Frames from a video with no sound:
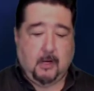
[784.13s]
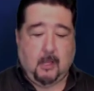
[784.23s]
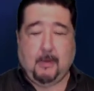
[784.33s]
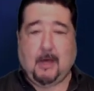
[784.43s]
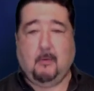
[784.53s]

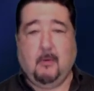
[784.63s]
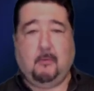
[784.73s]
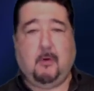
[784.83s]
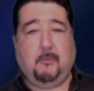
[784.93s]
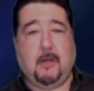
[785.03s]
about
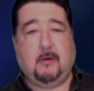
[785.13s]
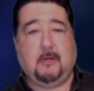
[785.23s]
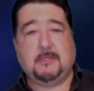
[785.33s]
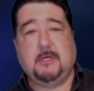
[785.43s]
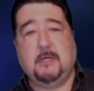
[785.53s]

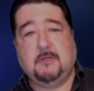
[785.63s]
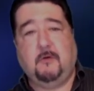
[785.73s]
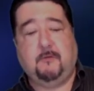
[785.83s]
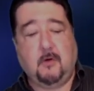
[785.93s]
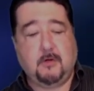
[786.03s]
preparedness. So
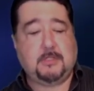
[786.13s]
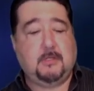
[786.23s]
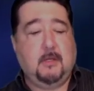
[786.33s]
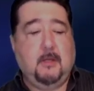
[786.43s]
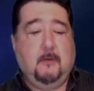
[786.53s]
first,
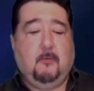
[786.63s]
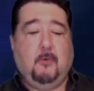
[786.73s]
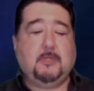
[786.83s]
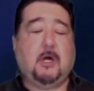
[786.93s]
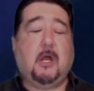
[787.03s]
when we
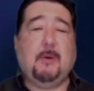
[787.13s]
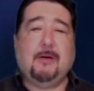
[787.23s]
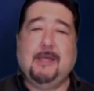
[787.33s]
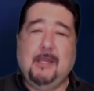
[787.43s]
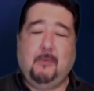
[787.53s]
talk about
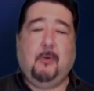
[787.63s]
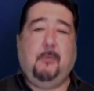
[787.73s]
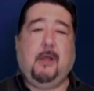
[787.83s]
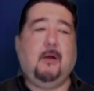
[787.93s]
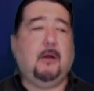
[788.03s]
getting
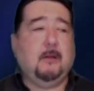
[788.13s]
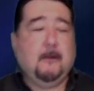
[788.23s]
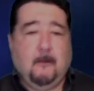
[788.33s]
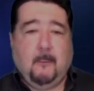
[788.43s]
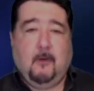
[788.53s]
prepared,
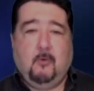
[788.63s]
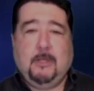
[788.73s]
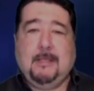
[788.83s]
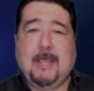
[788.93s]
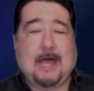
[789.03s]
we
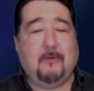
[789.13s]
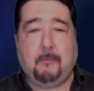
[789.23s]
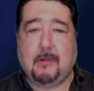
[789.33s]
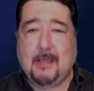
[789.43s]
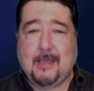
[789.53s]
need to have a
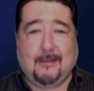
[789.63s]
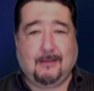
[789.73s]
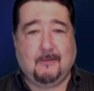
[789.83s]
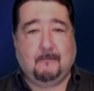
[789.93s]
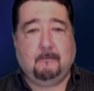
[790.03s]
plan.
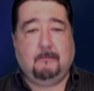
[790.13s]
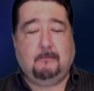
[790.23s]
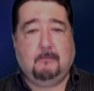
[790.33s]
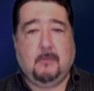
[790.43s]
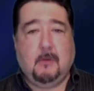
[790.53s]

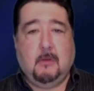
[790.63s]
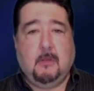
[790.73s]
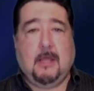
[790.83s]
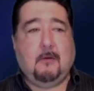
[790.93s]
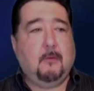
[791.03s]

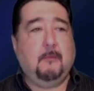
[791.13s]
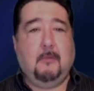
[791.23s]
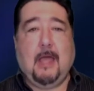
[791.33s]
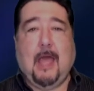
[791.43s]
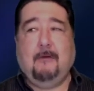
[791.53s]
Now,
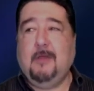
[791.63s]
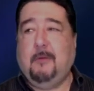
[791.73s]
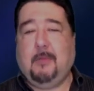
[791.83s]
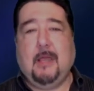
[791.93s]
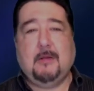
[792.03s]
having a
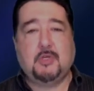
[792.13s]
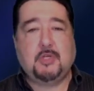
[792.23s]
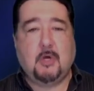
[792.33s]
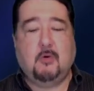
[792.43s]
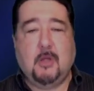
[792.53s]
plan is
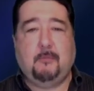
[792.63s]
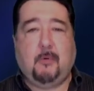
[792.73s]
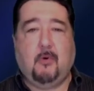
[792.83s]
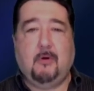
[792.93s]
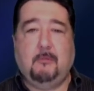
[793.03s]
so
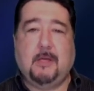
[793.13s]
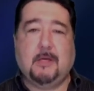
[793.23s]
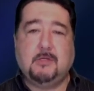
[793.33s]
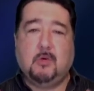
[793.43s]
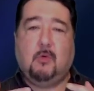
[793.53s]
important,
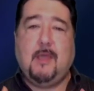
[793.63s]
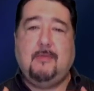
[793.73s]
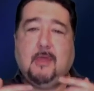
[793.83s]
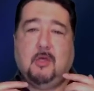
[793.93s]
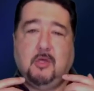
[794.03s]
because the way
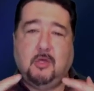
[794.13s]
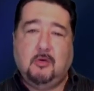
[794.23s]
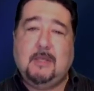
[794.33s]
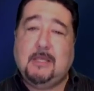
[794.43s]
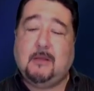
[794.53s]
that you
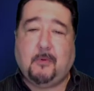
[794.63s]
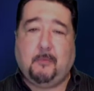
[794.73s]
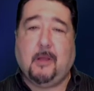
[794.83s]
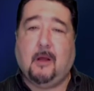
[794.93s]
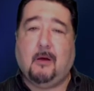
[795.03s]
need to
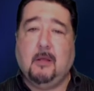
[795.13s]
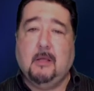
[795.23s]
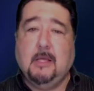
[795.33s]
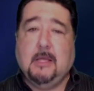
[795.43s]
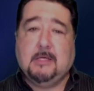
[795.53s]
prepare
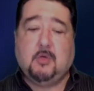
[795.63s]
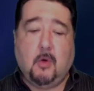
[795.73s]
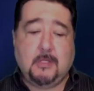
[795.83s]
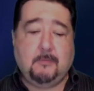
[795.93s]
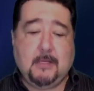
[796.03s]
is
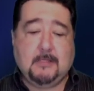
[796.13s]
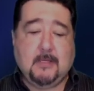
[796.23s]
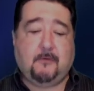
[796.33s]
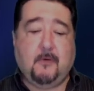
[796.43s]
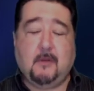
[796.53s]
going to be
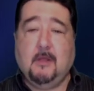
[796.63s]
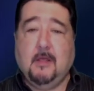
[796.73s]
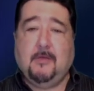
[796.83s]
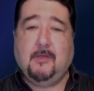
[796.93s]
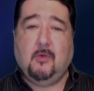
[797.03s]
different
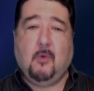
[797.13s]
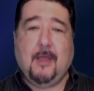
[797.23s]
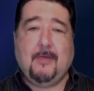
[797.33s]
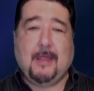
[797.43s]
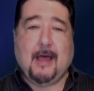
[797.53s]
than the way
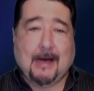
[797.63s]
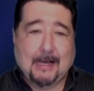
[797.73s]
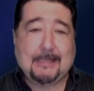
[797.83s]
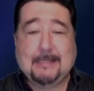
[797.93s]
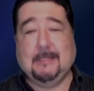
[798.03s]
that
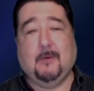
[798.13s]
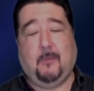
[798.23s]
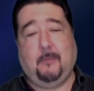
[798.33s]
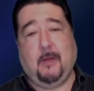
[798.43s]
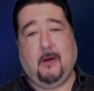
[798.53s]
I need to
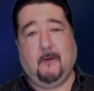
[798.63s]
prepare.